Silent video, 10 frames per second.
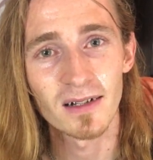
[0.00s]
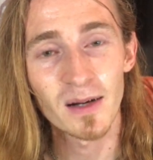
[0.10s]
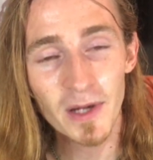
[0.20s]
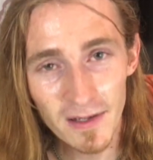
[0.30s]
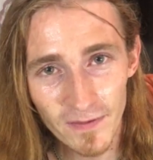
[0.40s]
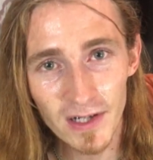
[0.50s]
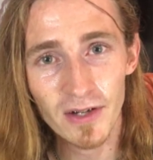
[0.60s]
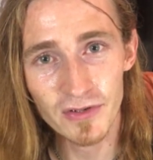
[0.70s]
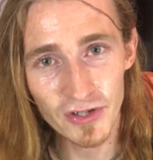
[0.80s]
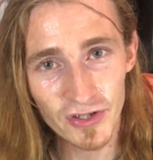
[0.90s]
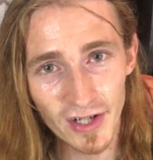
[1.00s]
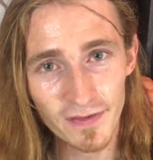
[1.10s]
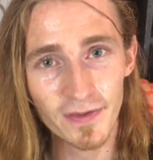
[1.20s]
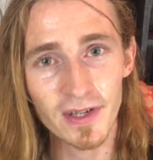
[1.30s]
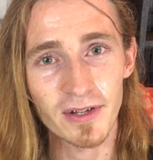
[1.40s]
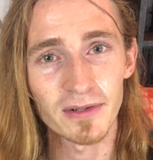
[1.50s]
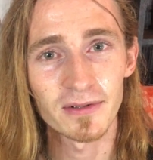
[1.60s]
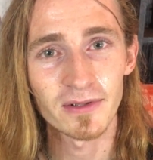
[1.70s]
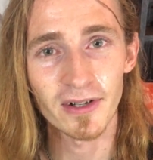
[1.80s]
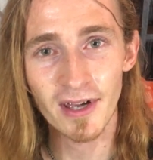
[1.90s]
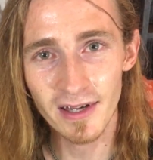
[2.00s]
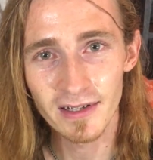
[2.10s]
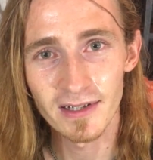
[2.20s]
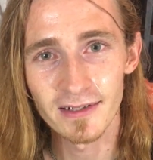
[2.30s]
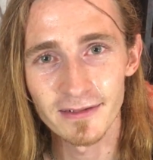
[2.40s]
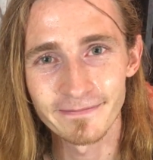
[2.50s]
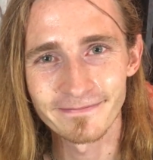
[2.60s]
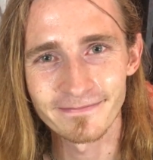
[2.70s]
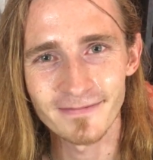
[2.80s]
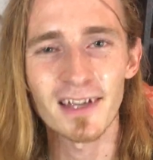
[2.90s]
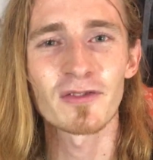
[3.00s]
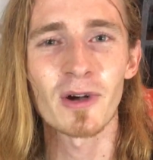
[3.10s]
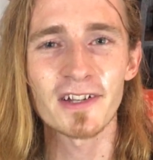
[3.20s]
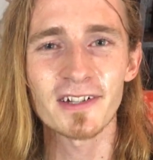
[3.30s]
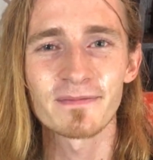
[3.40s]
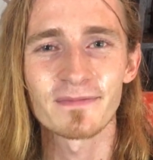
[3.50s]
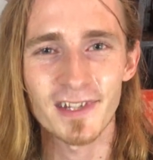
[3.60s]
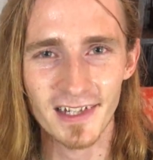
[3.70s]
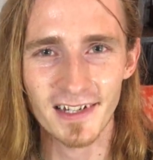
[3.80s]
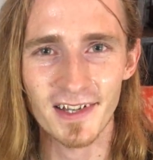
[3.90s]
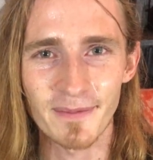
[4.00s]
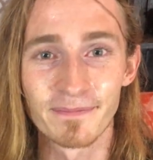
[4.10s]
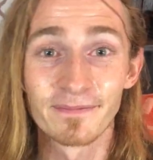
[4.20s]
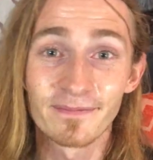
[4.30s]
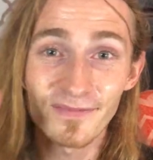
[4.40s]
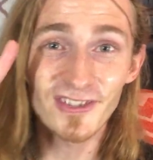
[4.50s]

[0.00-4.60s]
I'll make a video just for you, okay? Thanks for watching. See you next time.